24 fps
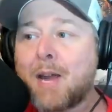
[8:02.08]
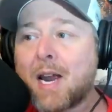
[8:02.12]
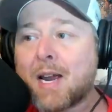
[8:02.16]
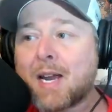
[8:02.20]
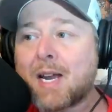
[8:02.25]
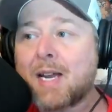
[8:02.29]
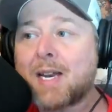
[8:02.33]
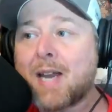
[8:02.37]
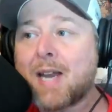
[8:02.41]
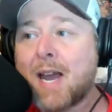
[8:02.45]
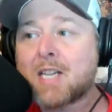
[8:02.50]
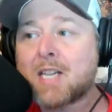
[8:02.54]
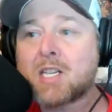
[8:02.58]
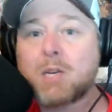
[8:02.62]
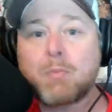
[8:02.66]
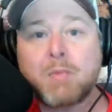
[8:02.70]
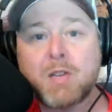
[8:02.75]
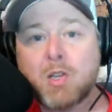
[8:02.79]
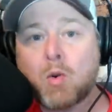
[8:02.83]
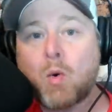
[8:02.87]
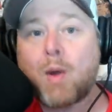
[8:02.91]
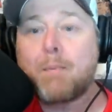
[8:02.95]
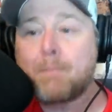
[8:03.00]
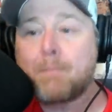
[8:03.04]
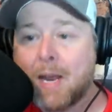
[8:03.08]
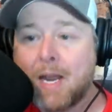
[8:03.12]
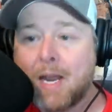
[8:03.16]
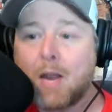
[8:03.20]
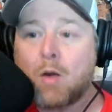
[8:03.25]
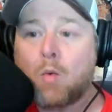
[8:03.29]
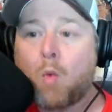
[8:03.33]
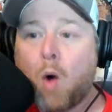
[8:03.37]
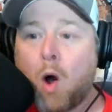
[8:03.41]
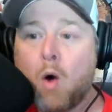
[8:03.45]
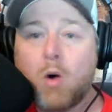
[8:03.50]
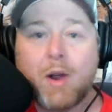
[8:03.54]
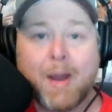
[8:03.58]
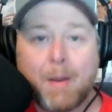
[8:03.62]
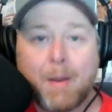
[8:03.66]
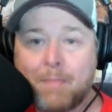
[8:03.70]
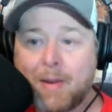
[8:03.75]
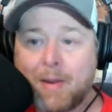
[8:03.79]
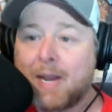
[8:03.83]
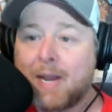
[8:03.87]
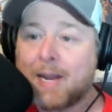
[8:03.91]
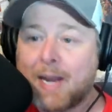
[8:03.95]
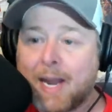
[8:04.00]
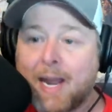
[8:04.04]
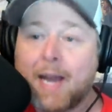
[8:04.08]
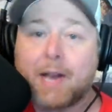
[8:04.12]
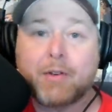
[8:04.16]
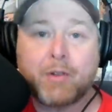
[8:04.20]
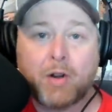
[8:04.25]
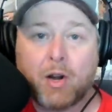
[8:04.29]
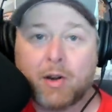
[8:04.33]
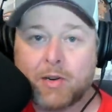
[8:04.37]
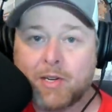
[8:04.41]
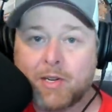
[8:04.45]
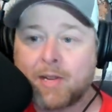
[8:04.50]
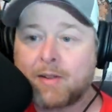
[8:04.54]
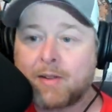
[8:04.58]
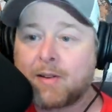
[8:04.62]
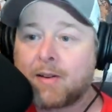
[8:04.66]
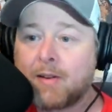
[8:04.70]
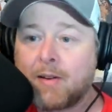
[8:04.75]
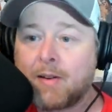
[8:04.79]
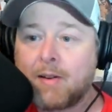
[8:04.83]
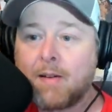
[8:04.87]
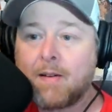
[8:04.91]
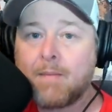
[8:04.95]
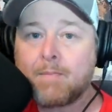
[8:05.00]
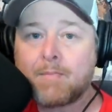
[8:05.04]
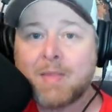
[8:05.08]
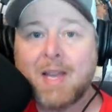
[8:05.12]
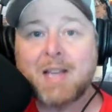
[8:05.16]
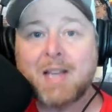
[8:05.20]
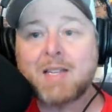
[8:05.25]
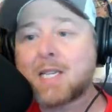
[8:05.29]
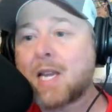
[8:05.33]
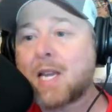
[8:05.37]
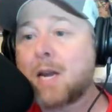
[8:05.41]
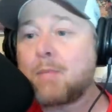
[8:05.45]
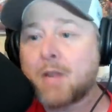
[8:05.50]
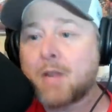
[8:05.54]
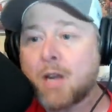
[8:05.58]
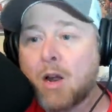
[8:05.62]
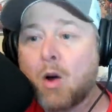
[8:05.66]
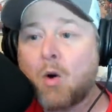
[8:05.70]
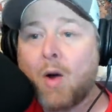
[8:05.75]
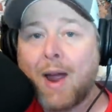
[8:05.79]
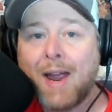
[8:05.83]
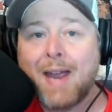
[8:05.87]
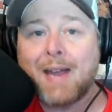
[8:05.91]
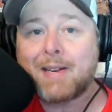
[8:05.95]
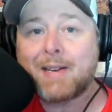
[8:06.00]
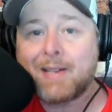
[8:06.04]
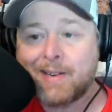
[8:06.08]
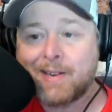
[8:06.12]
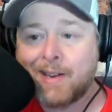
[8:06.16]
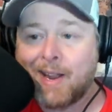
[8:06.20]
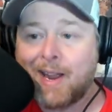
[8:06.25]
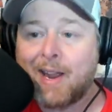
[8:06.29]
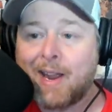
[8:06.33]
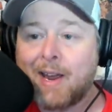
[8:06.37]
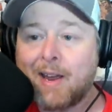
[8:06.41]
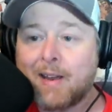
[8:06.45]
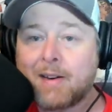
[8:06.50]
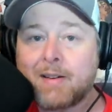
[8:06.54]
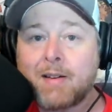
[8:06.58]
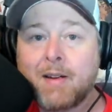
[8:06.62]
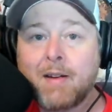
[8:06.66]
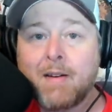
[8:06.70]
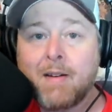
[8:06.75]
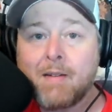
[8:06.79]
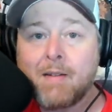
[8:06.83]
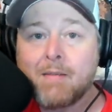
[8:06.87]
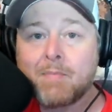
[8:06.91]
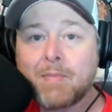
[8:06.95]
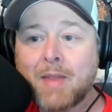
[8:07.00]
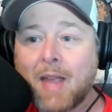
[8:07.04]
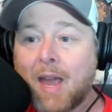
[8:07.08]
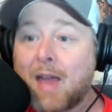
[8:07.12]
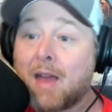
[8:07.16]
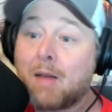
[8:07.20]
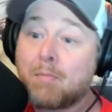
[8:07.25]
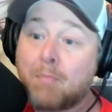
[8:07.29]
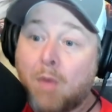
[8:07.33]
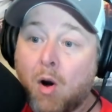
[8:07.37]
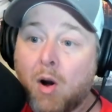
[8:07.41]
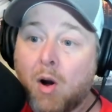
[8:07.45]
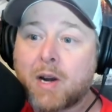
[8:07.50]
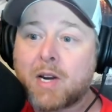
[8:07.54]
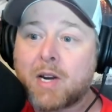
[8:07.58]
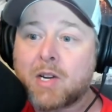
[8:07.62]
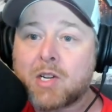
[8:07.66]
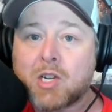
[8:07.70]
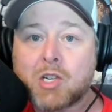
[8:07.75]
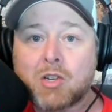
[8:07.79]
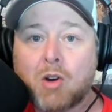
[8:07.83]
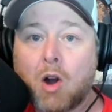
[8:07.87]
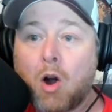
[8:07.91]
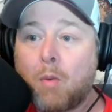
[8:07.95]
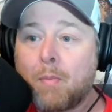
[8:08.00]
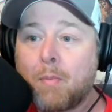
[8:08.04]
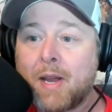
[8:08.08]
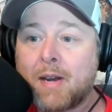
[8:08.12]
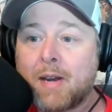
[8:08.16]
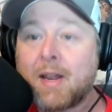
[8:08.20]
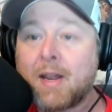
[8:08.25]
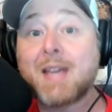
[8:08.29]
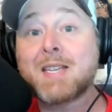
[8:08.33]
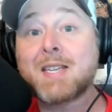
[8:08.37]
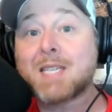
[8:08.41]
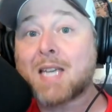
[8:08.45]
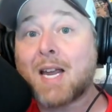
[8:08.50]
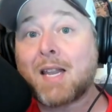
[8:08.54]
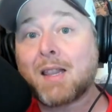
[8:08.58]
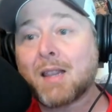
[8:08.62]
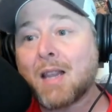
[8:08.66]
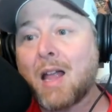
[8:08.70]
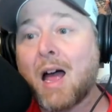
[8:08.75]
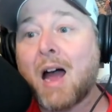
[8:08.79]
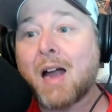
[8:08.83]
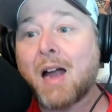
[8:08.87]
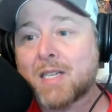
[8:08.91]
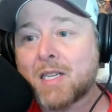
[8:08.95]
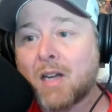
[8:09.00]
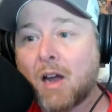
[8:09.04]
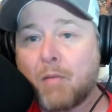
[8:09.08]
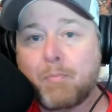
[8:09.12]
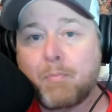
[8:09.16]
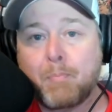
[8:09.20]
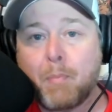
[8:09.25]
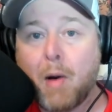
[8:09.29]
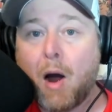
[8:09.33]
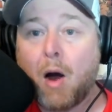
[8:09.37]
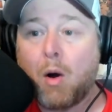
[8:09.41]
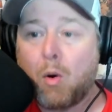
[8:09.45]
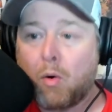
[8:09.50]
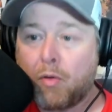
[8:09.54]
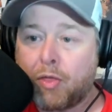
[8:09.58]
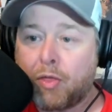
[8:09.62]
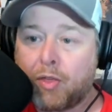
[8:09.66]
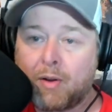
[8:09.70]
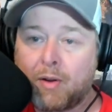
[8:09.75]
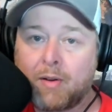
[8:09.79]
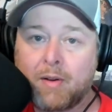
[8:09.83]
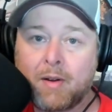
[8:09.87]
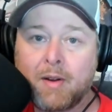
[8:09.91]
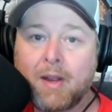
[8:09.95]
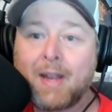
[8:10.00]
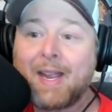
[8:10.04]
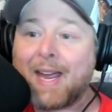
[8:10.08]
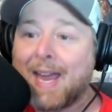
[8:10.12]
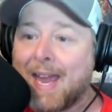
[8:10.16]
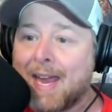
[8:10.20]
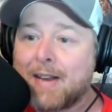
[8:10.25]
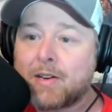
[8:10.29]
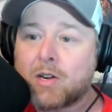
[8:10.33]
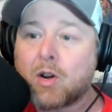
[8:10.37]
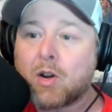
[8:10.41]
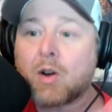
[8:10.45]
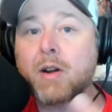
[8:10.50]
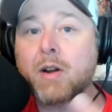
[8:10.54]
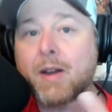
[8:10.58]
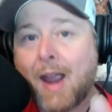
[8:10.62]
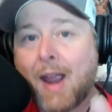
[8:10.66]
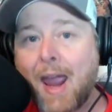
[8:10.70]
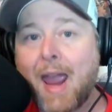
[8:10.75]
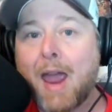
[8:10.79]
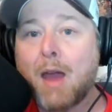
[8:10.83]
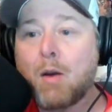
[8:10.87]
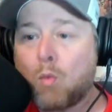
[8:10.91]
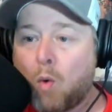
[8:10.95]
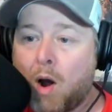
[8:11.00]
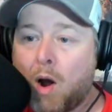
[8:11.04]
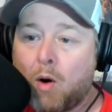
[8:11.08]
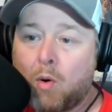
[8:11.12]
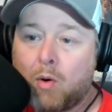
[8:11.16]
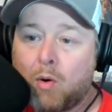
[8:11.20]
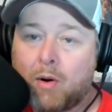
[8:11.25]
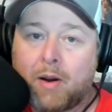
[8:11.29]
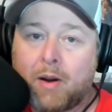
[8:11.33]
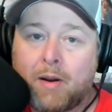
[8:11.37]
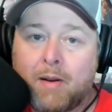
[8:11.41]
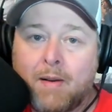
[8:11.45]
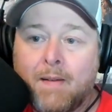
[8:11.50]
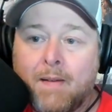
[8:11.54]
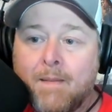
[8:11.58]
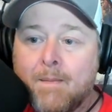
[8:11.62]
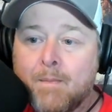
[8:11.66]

to be a connection between being woke and being ignorant. They seem to go hand in hand. And Marcus Stroman is a lot of both. Ignorant and woke.